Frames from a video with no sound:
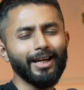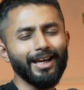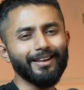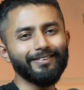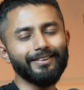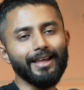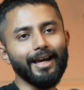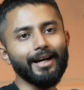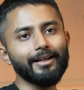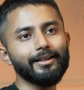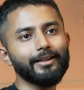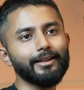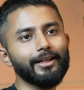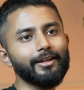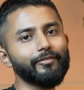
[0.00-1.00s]
And
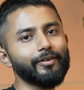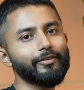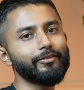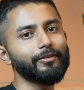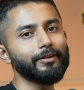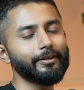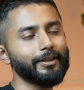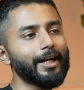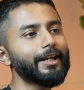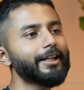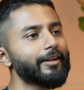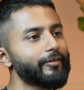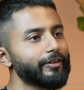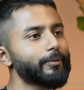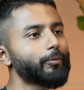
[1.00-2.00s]
that gave us
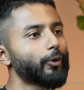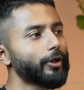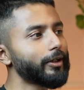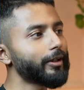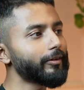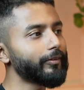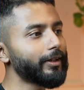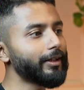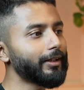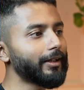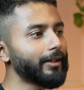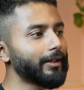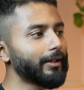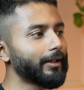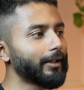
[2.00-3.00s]
the pointer saying
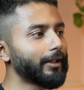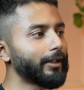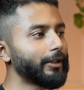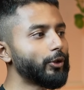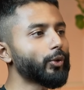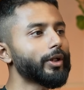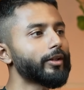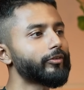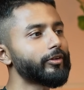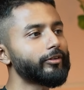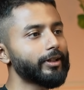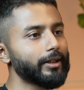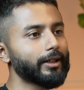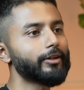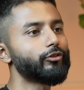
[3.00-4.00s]
ki your
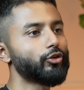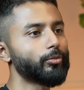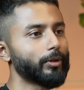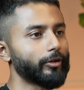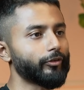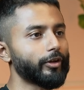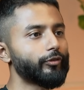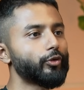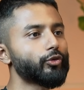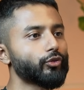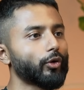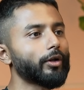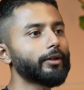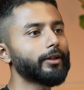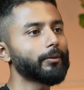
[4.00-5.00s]
existing consumers, if you
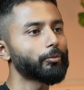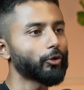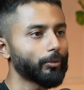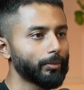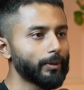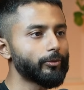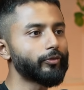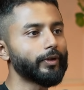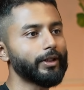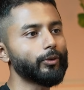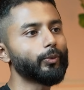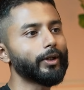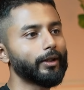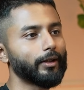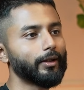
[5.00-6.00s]
solve their problems very
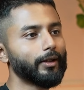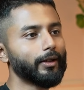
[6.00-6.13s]
well,